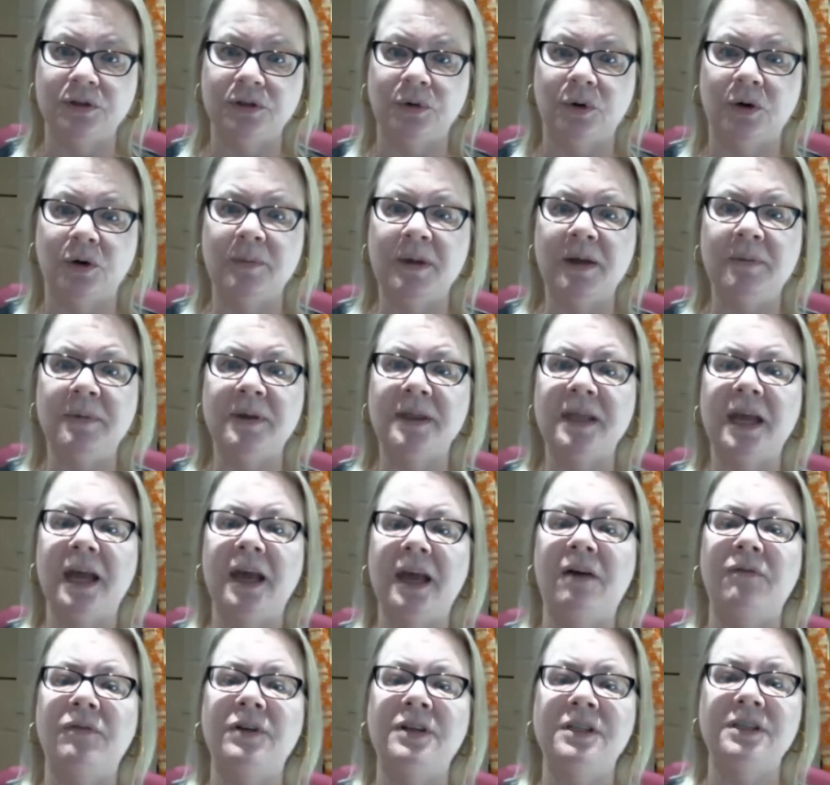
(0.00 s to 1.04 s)
or maybe they
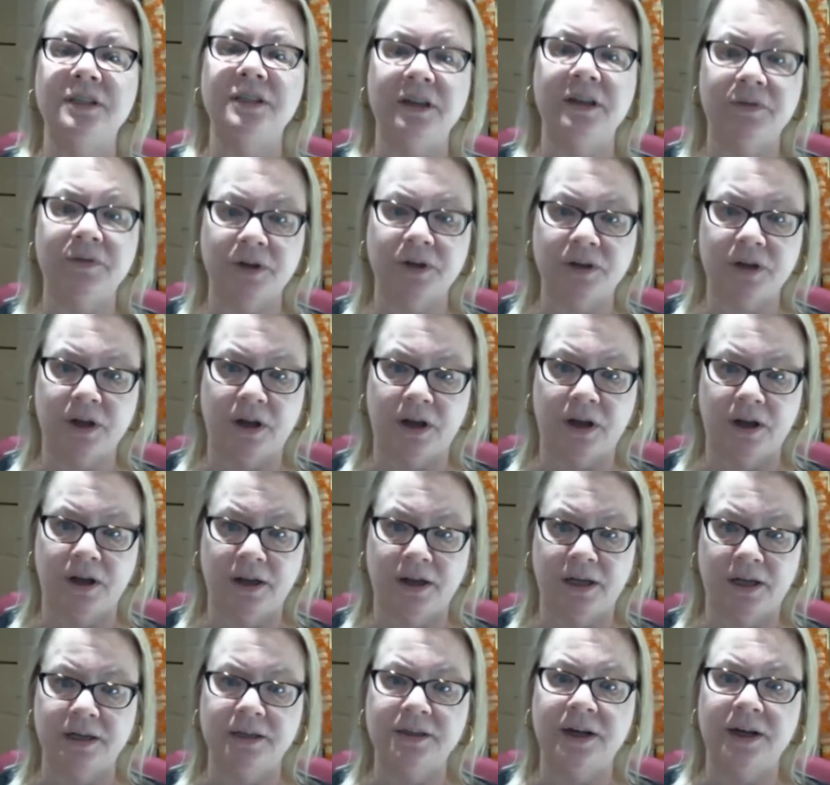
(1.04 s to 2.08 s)
haven't delivered
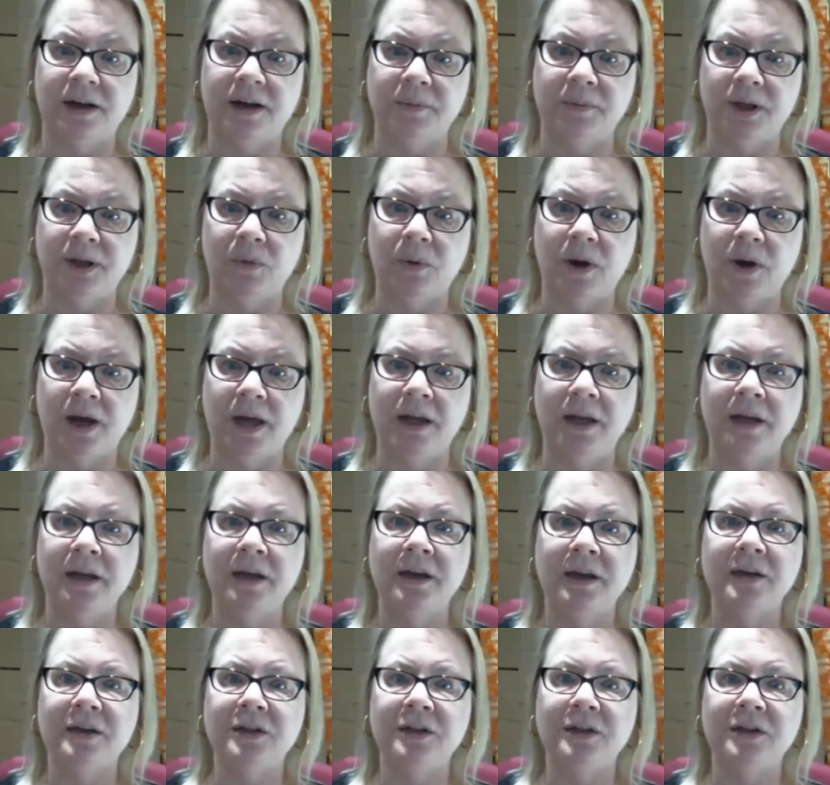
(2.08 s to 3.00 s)
in a timely way.